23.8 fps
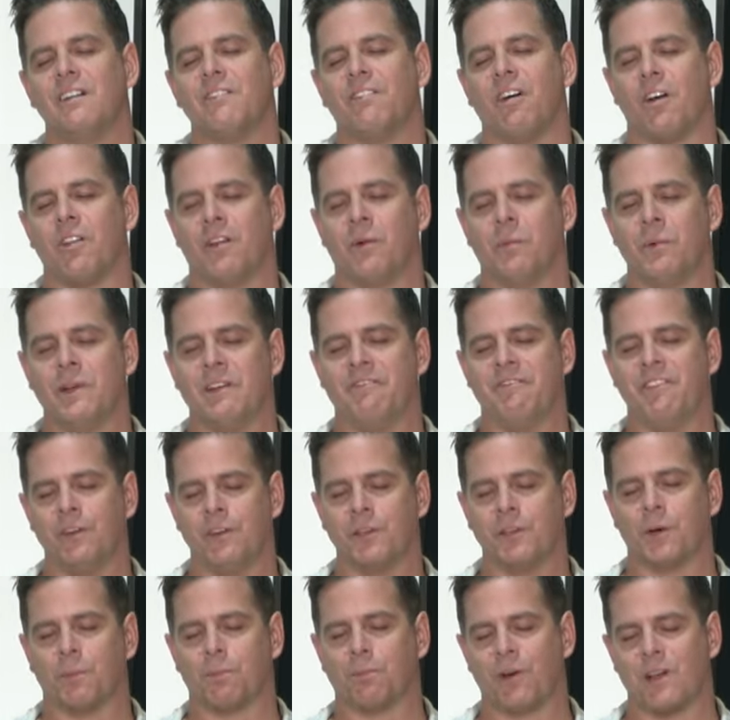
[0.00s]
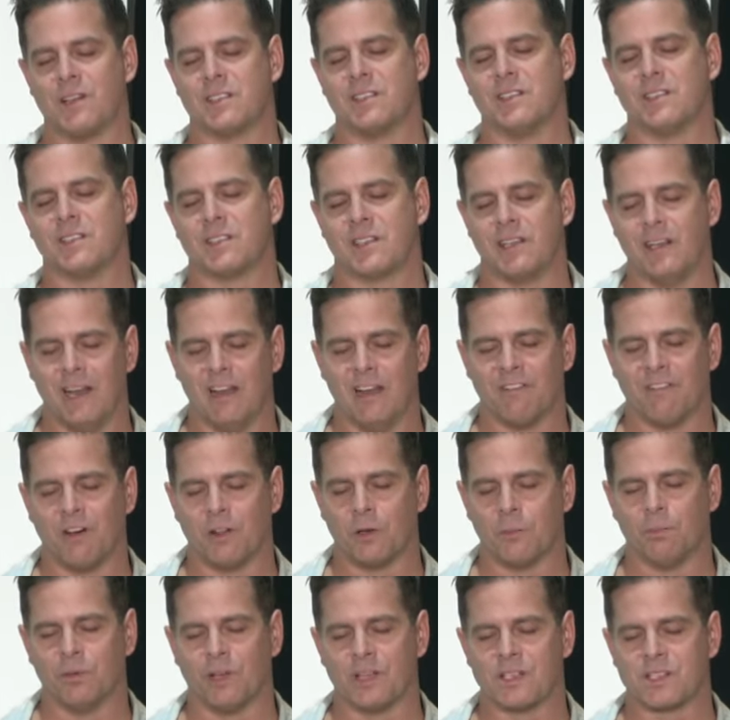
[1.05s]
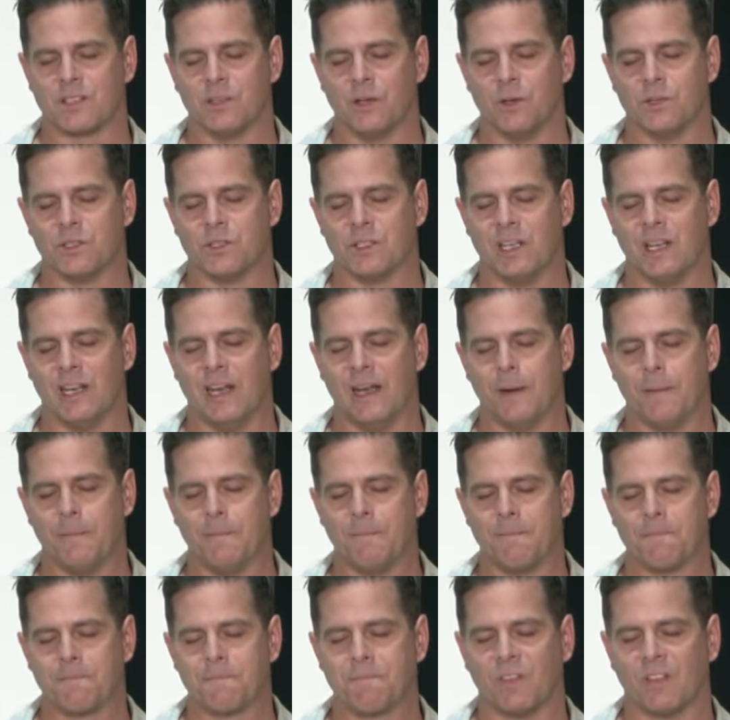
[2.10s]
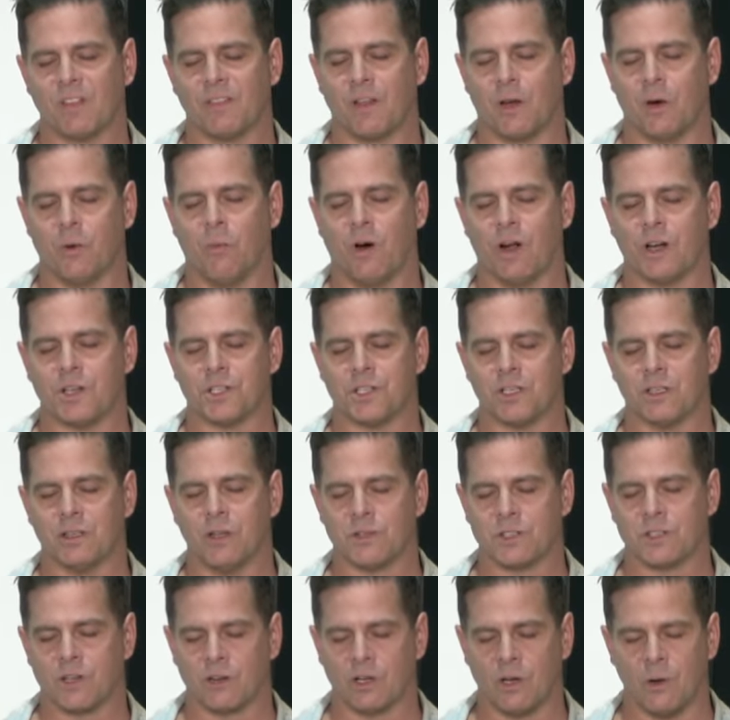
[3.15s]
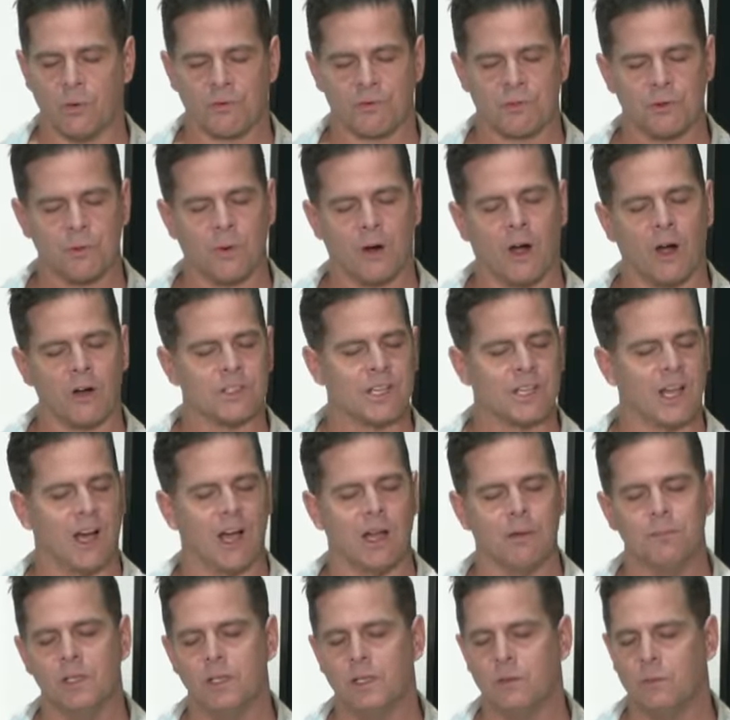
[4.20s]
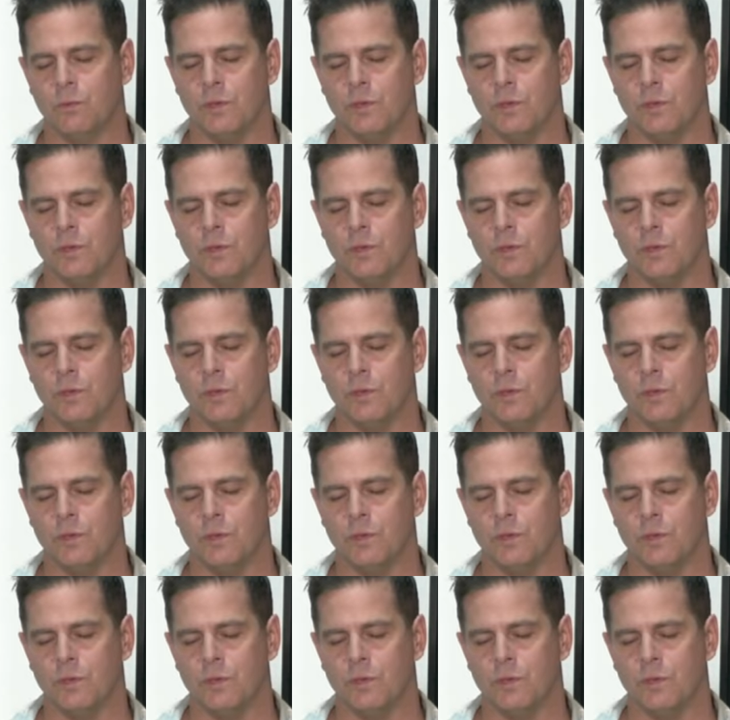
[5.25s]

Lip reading: Father, that we'd feel your presence today. Father, bless those today that are watching, those that are going through a hard time.